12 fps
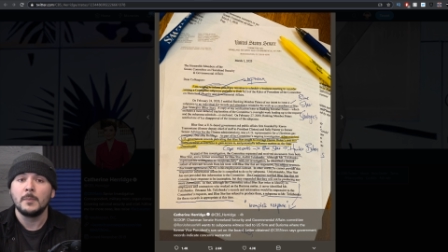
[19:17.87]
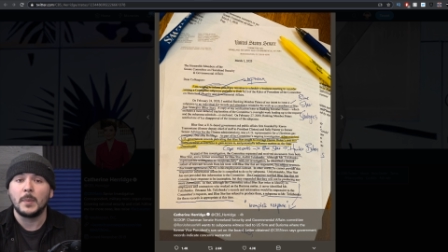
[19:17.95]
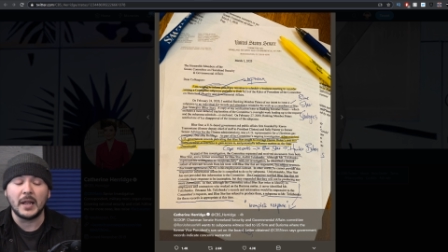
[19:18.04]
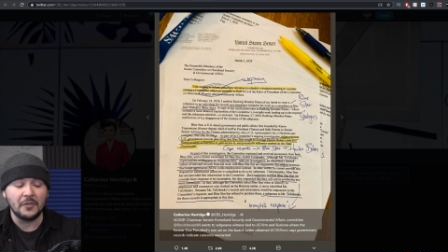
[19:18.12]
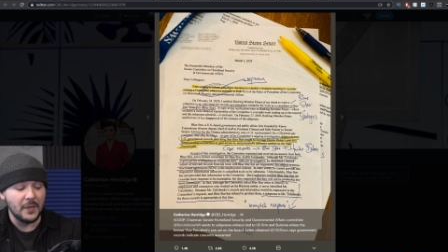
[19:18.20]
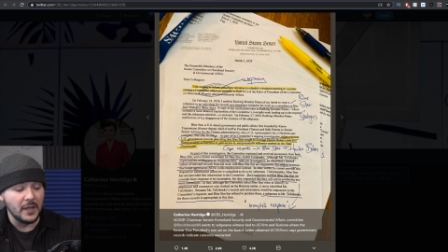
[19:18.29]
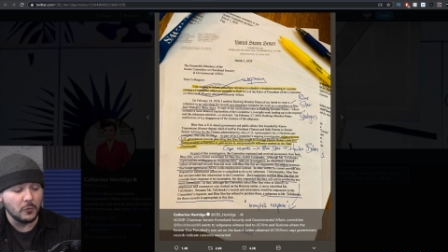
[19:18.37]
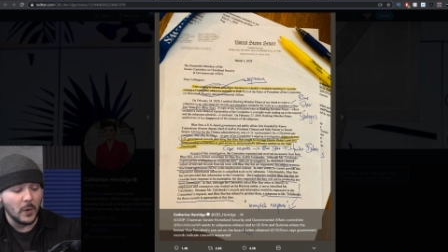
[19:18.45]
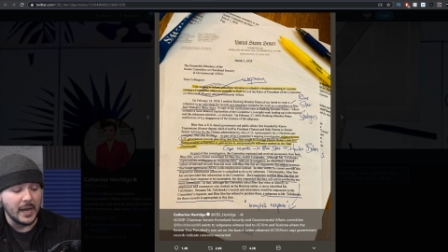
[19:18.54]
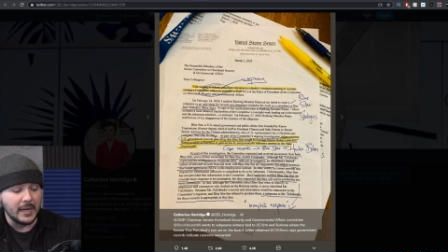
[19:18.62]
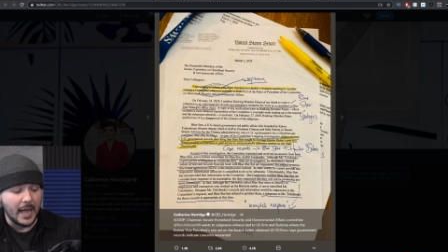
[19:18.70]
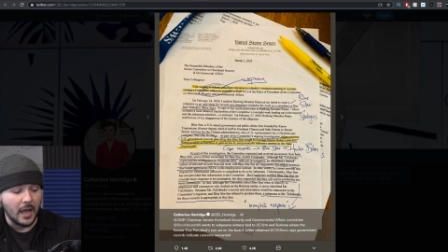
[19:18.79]
But I think
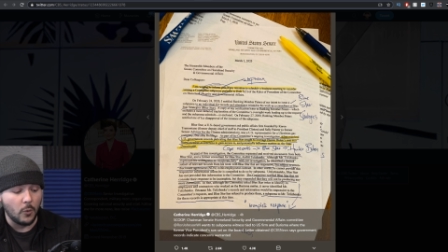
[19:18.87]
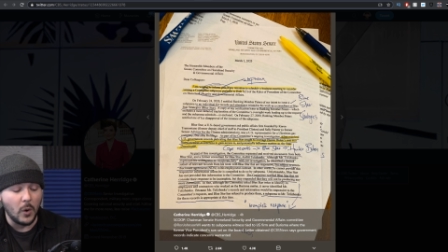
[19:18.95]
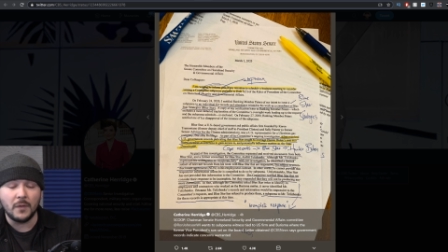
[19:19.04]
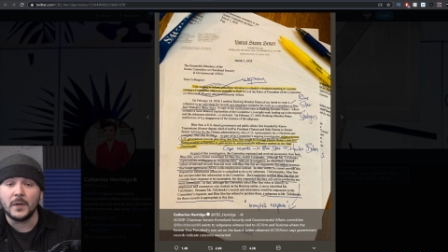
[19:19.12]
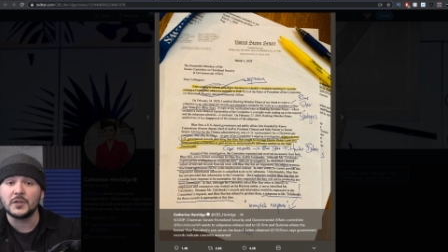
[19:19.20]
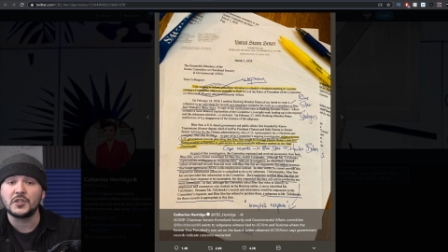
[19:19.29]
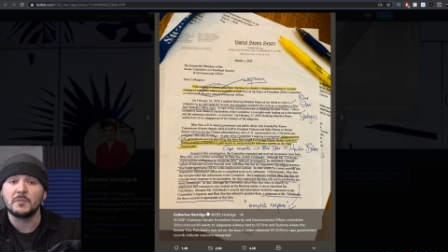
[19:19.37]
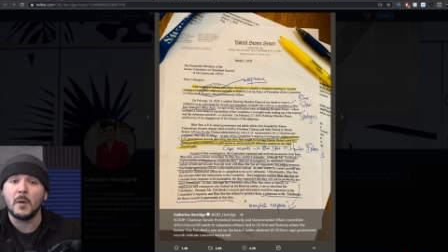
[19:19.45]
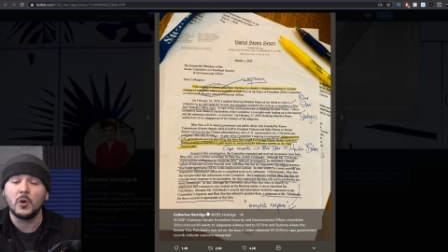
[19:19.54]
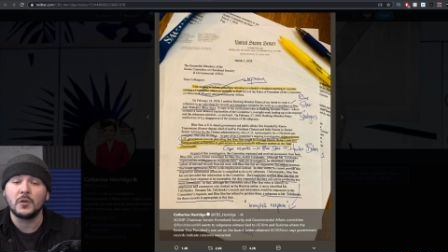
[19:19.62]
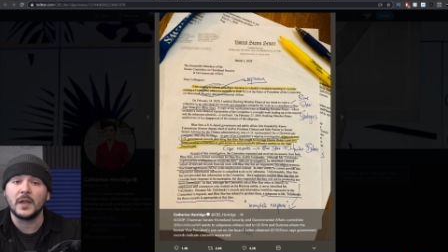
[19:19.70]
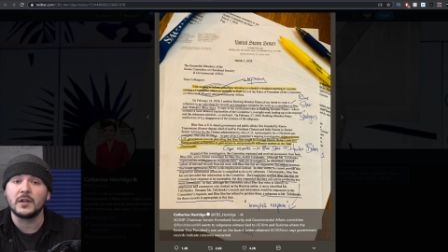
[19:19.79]
right now, where there's
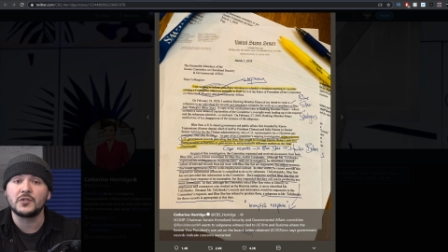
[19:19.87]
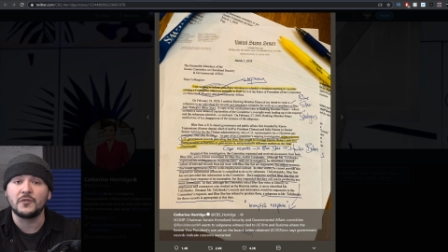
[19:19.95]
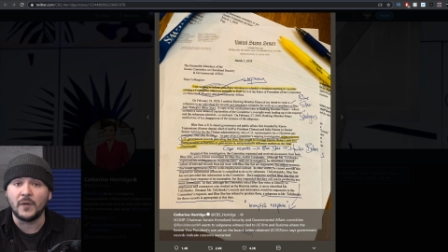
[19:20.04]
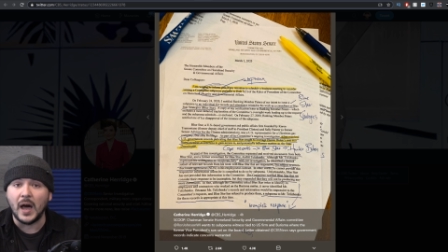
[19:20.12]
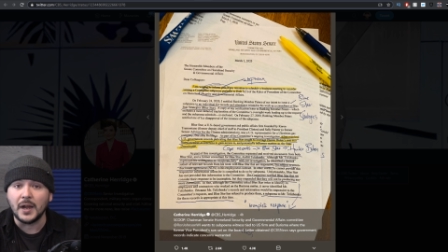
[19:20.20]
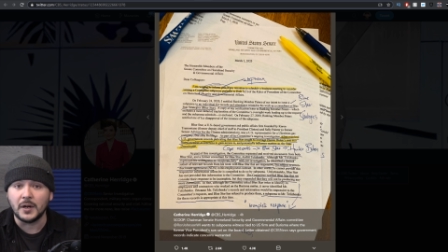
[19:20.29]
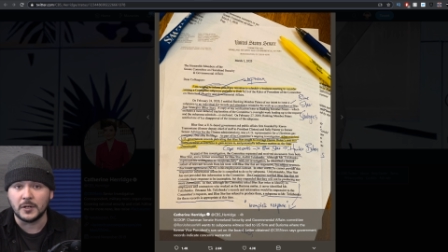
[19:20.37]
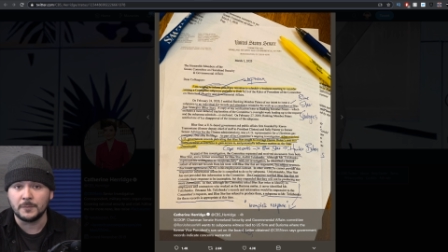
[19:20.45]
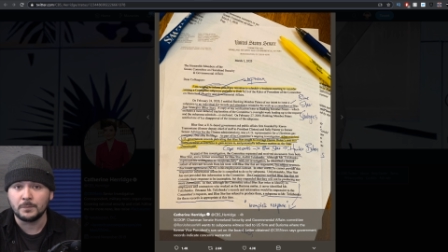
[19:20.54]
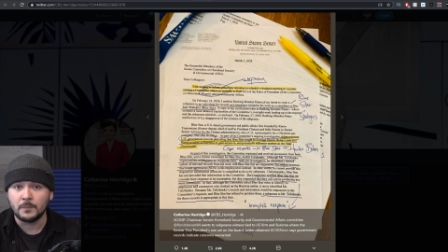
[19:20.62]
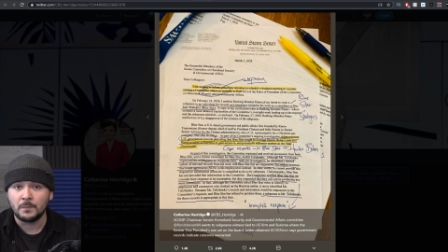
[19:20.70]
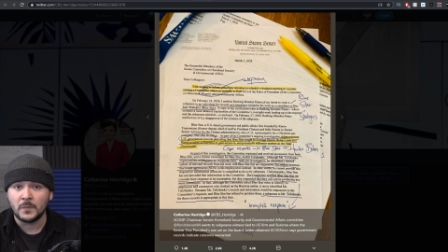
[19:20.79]
smoke, there's fire.
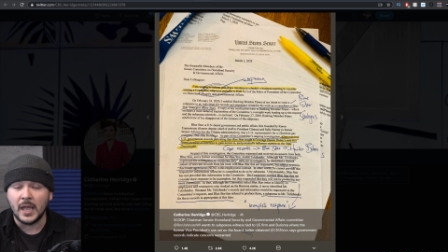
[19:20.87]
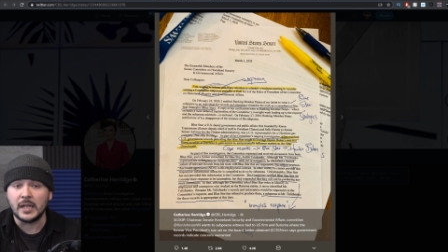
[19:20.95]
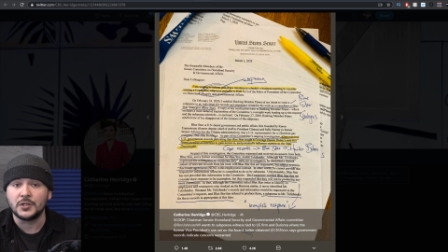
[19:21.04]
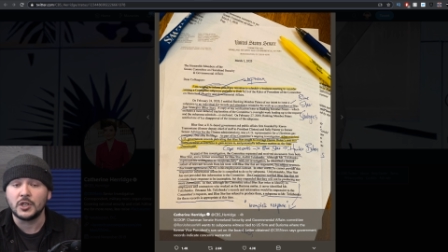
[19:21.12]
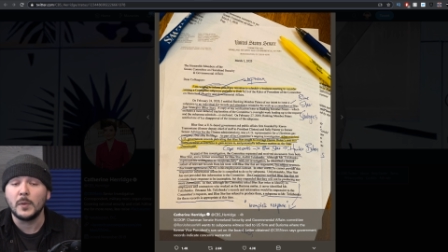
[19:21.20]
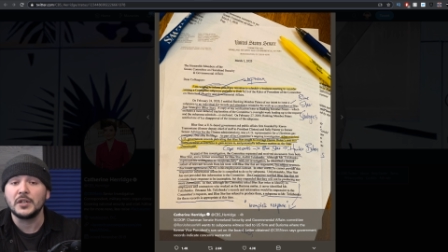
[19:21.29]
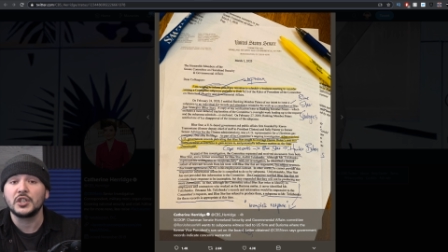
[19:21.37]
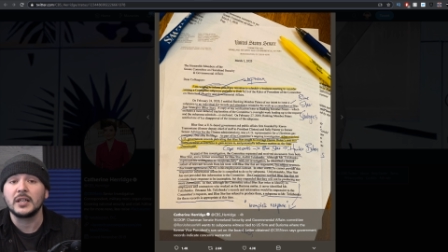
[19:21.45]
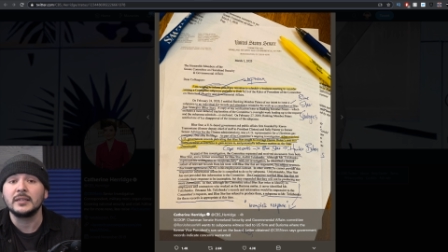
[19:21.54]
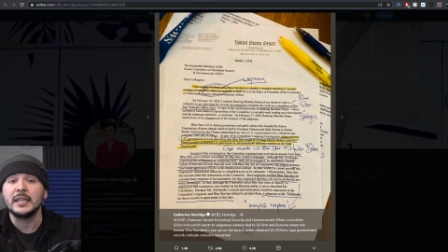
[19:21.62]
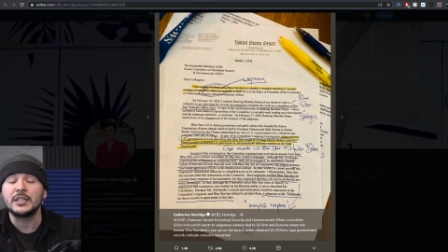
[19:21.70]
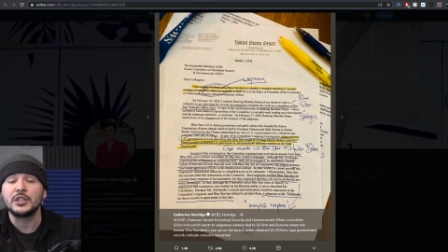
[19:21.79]
And so we should
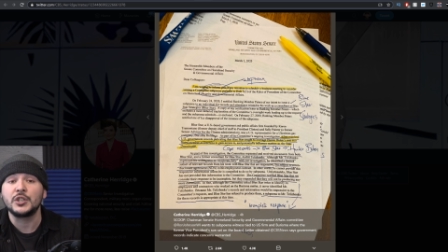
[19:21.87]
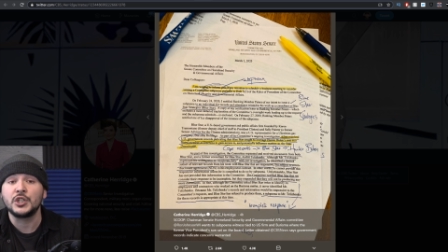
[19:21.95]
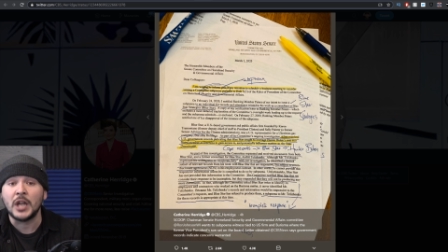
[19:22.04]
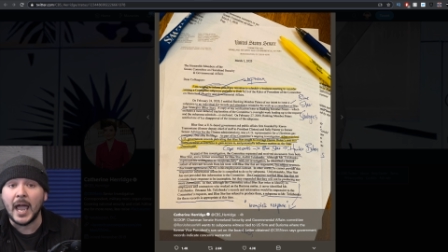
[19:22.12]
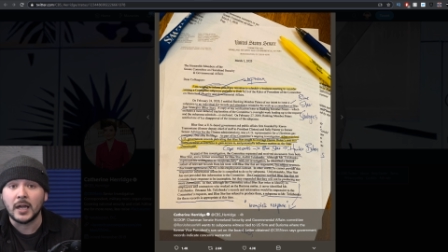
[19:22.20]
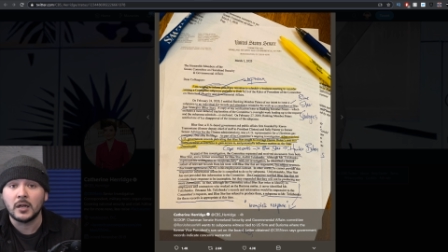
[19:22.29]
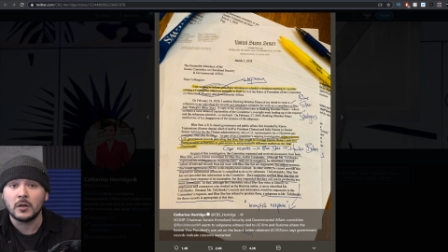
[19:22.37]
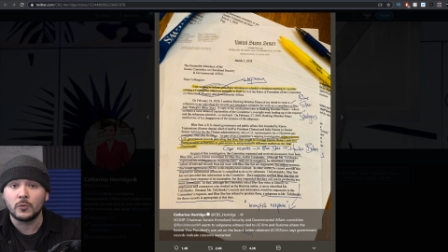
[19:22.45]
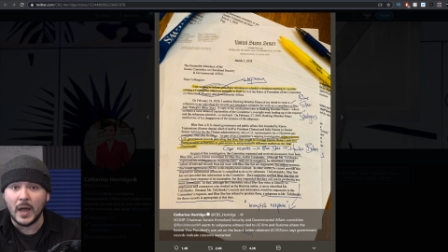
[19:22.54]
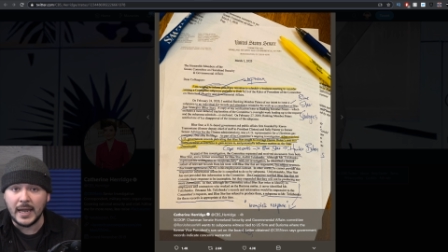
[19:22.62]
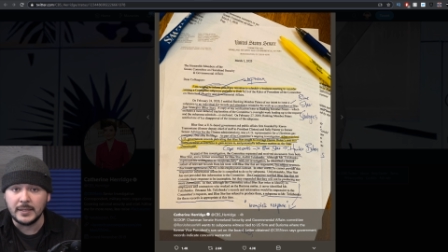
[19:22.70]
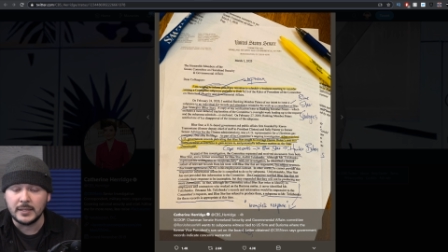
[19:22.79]
at least check,
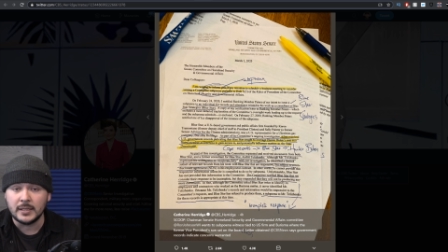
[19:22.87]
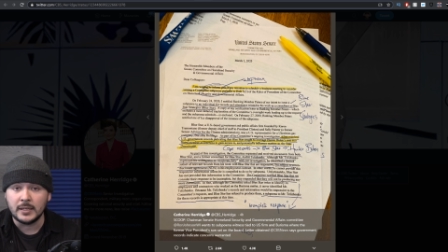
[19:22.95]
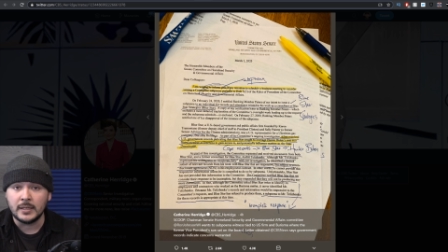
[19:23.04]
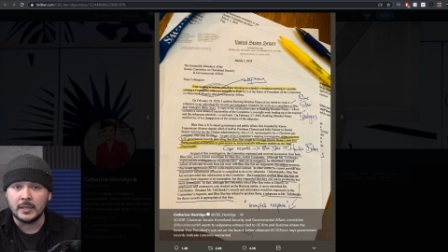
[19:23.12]
right?